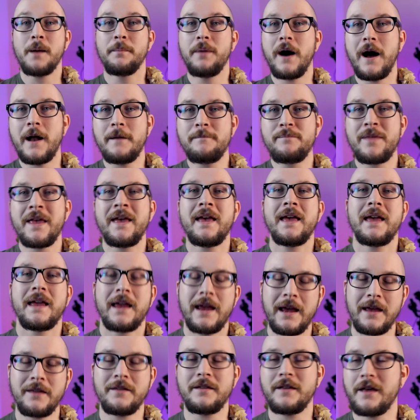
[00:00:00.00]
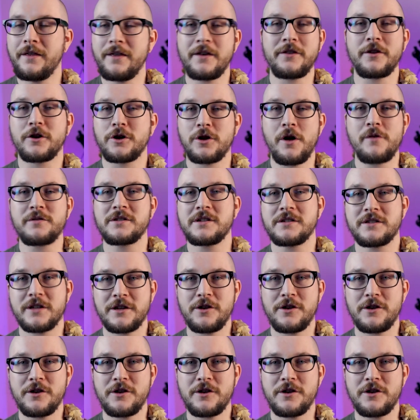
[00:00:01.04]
But yeah, I think the closest